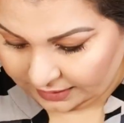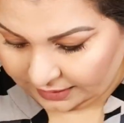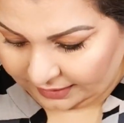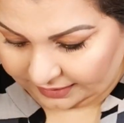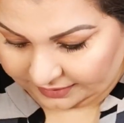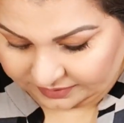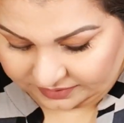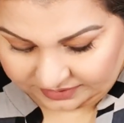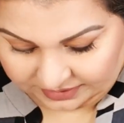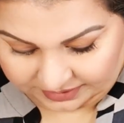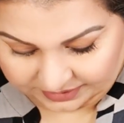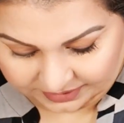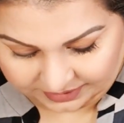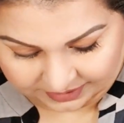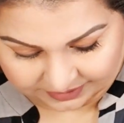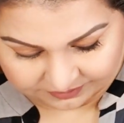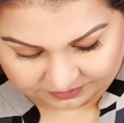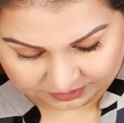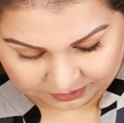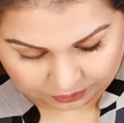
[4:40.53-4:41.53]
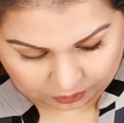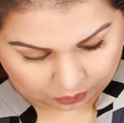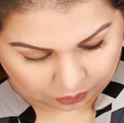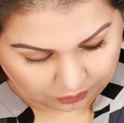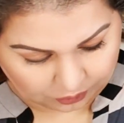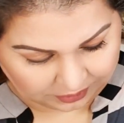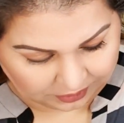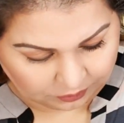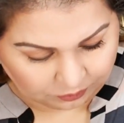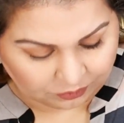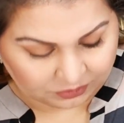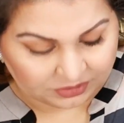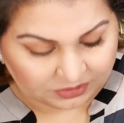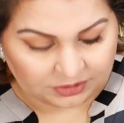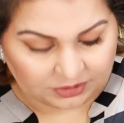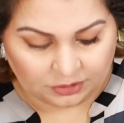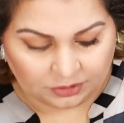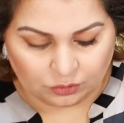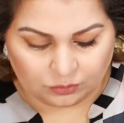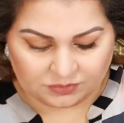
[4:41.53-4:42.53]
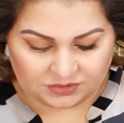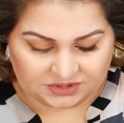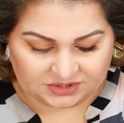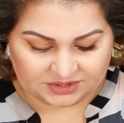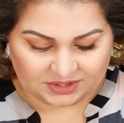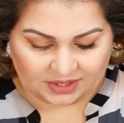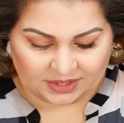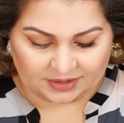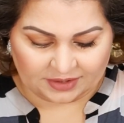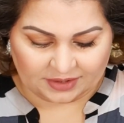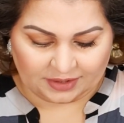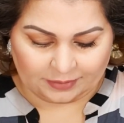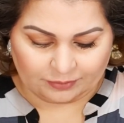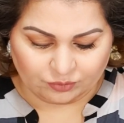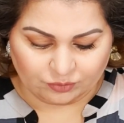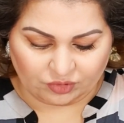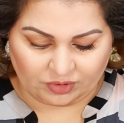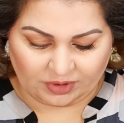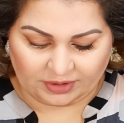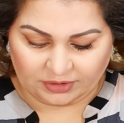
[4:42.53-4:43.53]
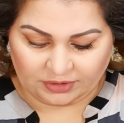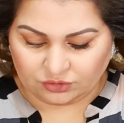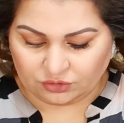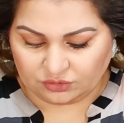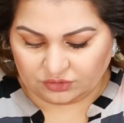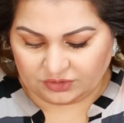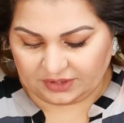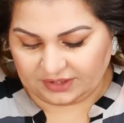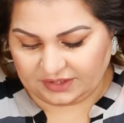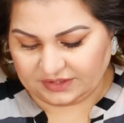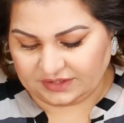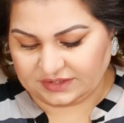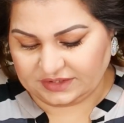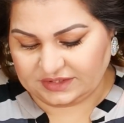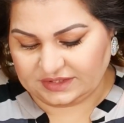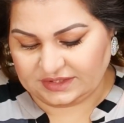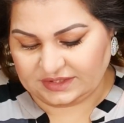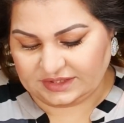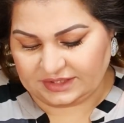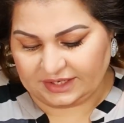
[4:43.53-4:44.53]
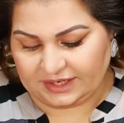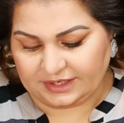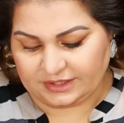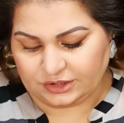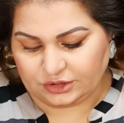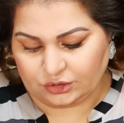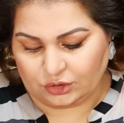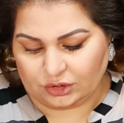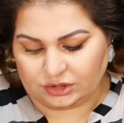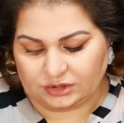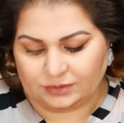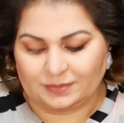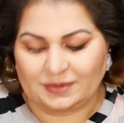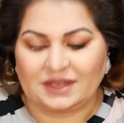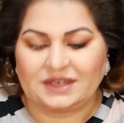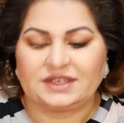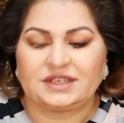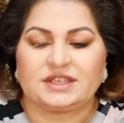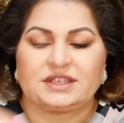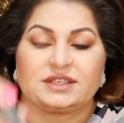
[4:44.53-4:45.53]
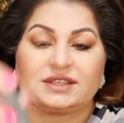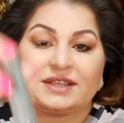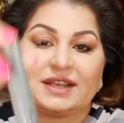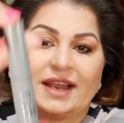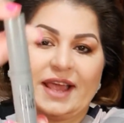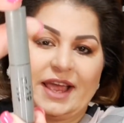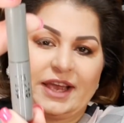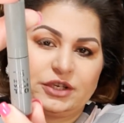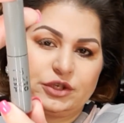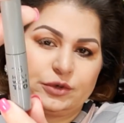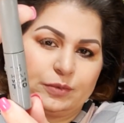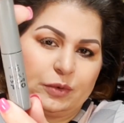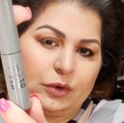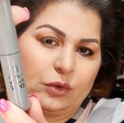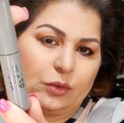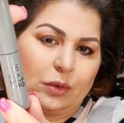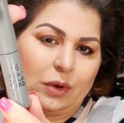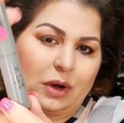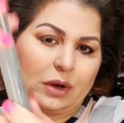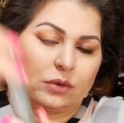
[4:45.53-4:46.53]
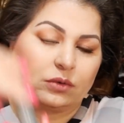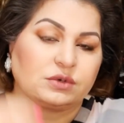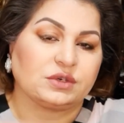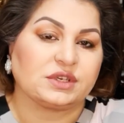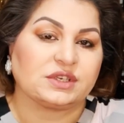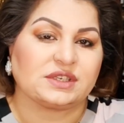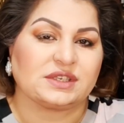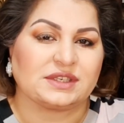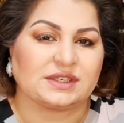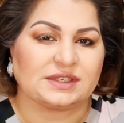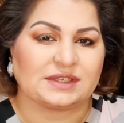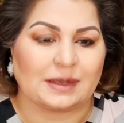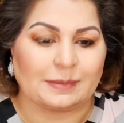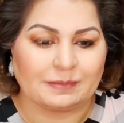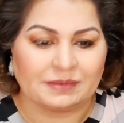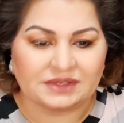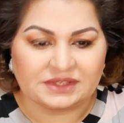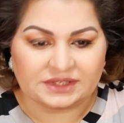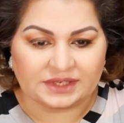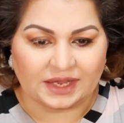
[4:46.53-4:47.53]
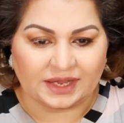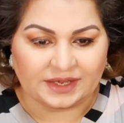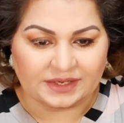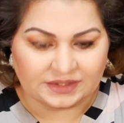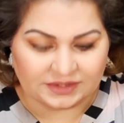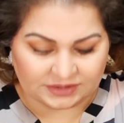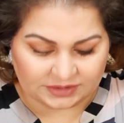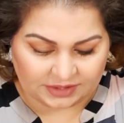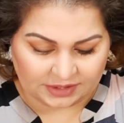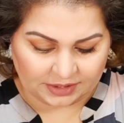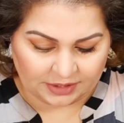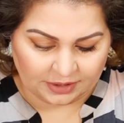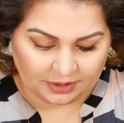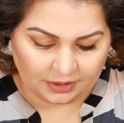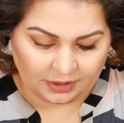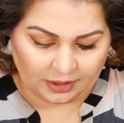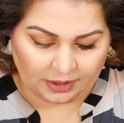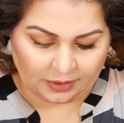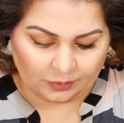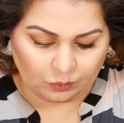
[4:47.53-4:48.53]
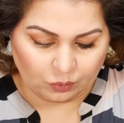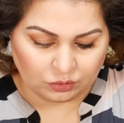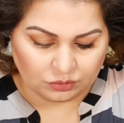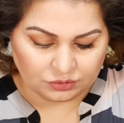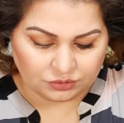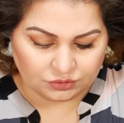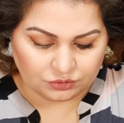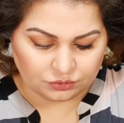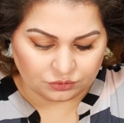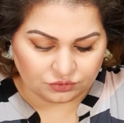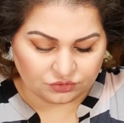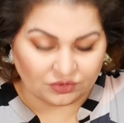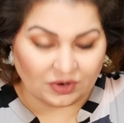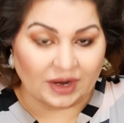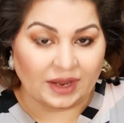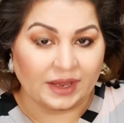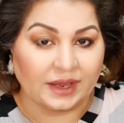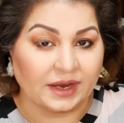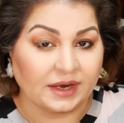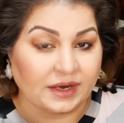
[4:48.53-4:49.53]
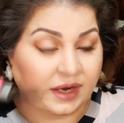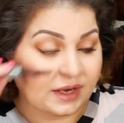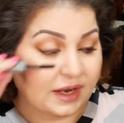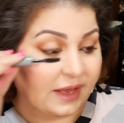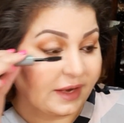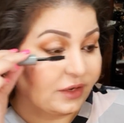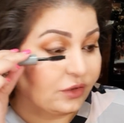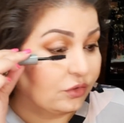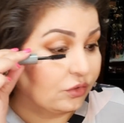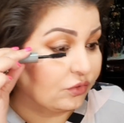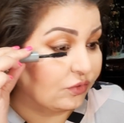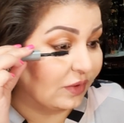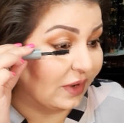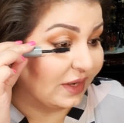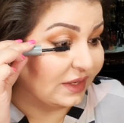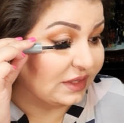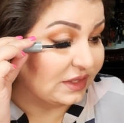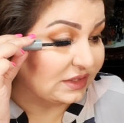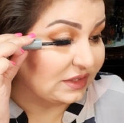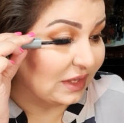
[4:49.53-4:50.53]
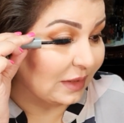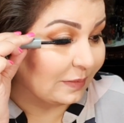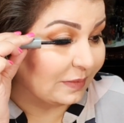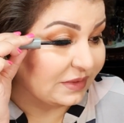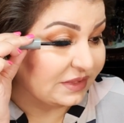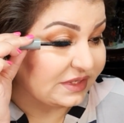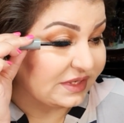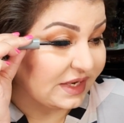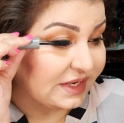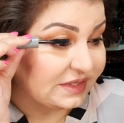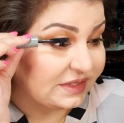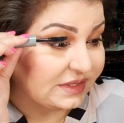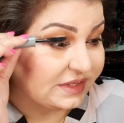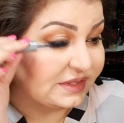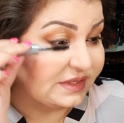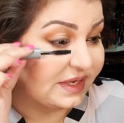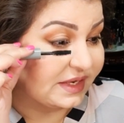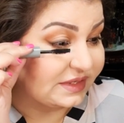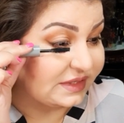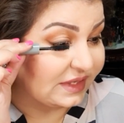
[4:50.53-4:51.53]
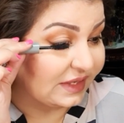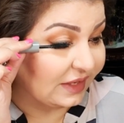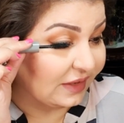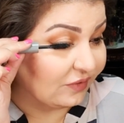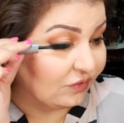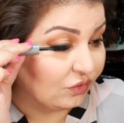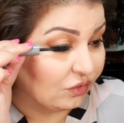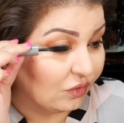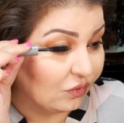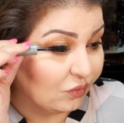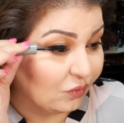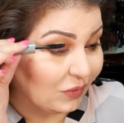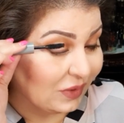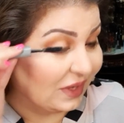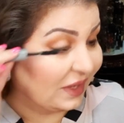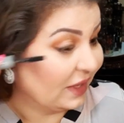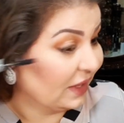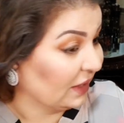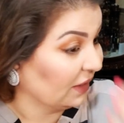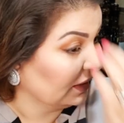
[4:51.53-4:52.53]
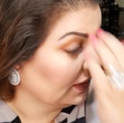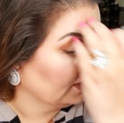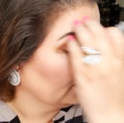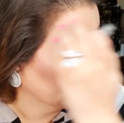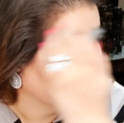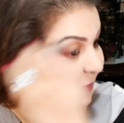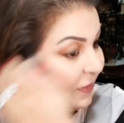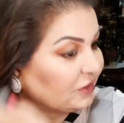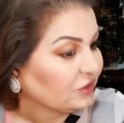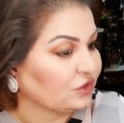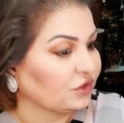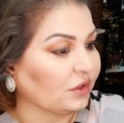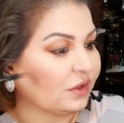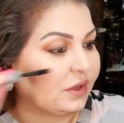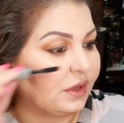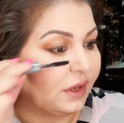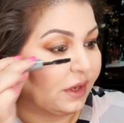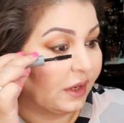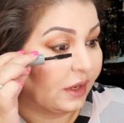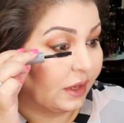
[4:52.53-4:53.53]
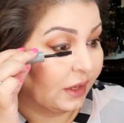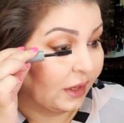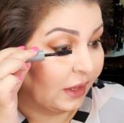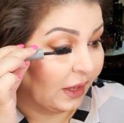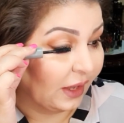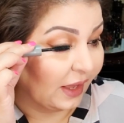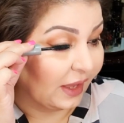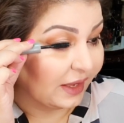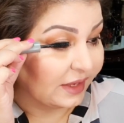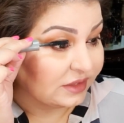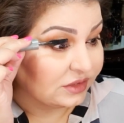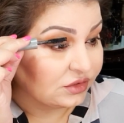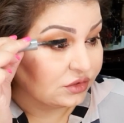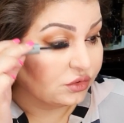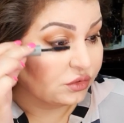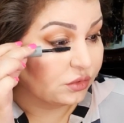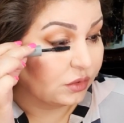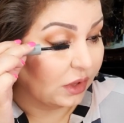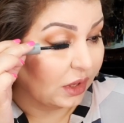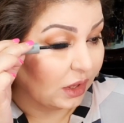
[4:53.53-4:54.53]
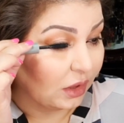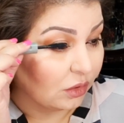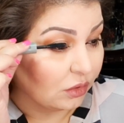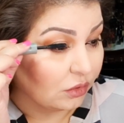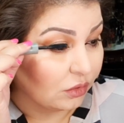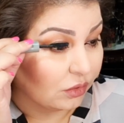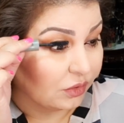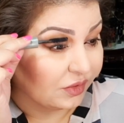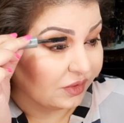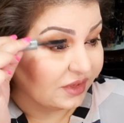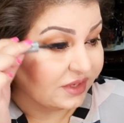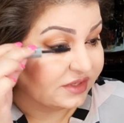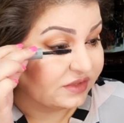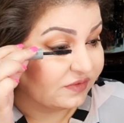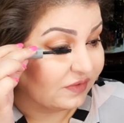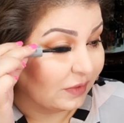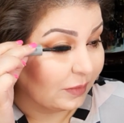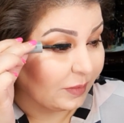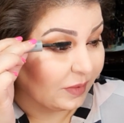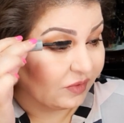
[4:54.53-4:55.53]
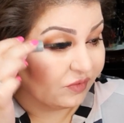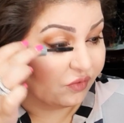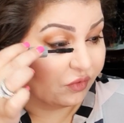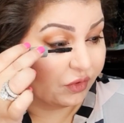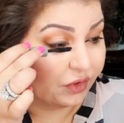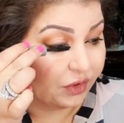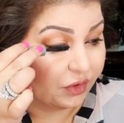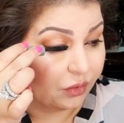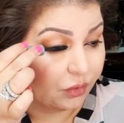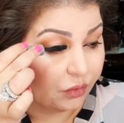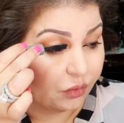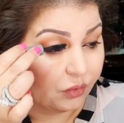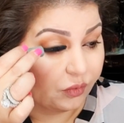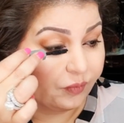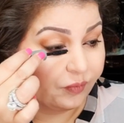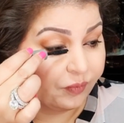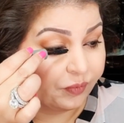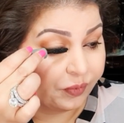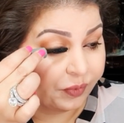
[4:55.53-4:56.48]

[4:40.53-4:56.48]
and then I will go in with the new mascara I am trying today. This is It Cosmetics Slash Blowout. This is a sample size. I want to try, and I like to try the sample sizes as they give you a very clear picture as to how good this will be for you.